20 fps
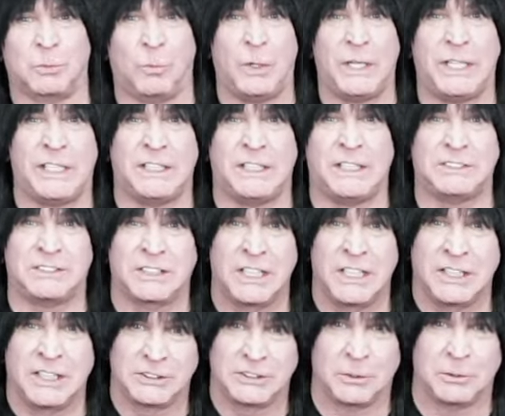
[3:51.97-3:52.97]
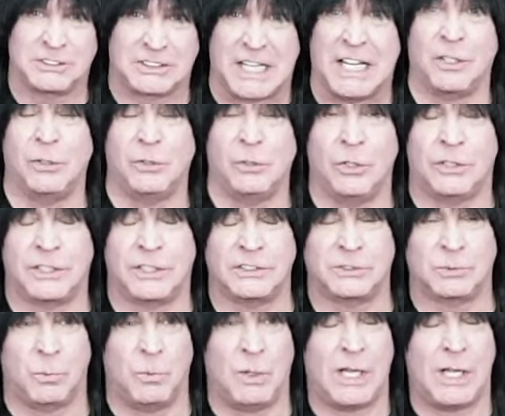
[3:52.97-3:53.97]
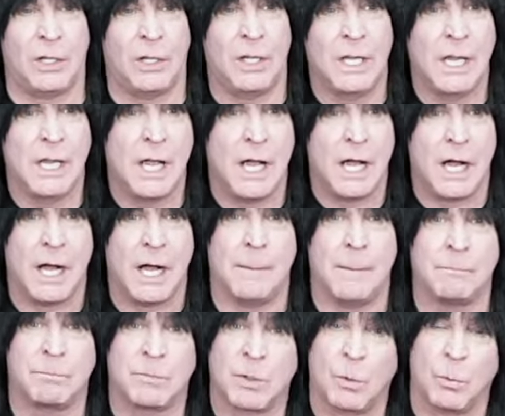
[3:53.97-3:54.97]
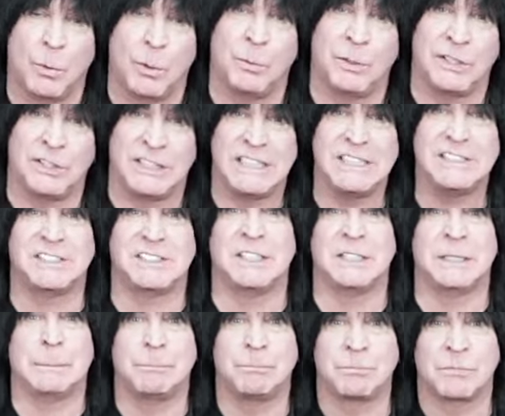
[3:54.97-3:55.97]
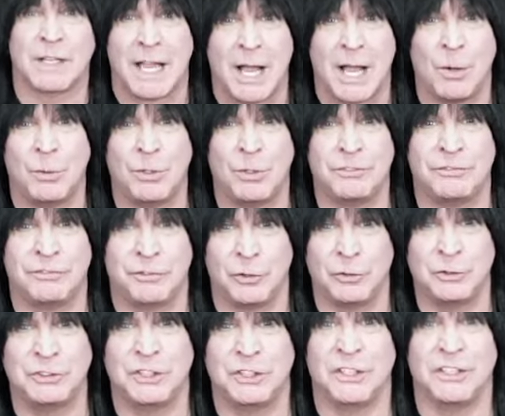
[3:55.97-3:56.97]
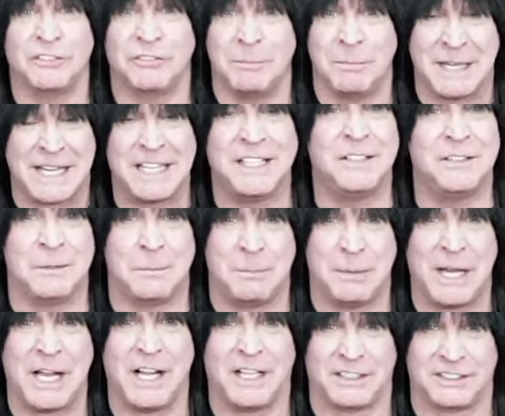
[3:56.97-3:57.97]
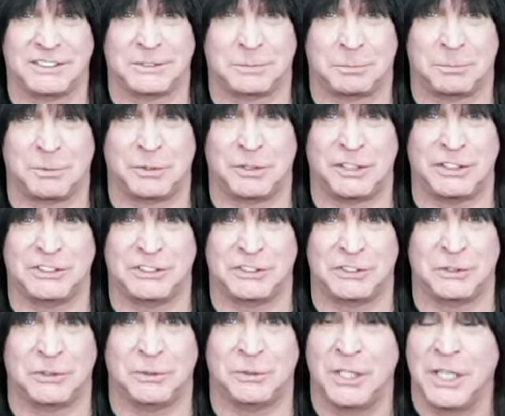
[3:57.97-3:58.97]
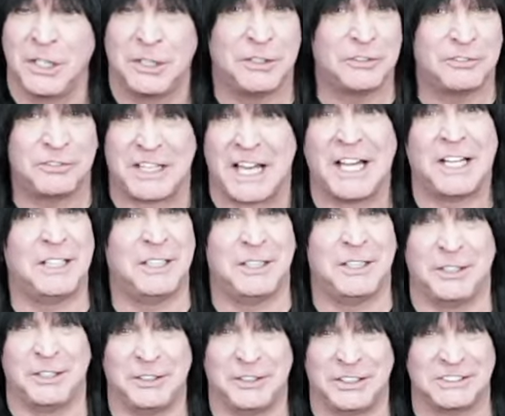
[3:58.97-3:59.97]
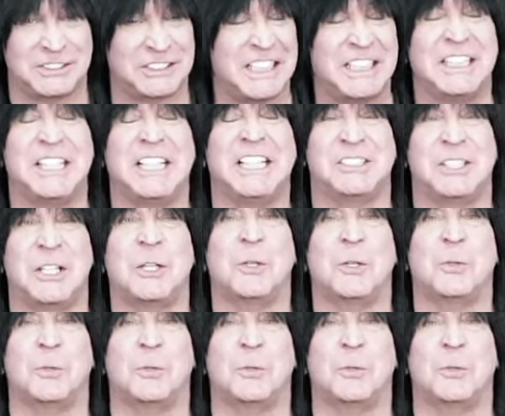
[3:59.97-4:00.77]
his waist, so he's got the look as well. We're releasing our version of Man in the Box pretty soon. You've got to hear this. It is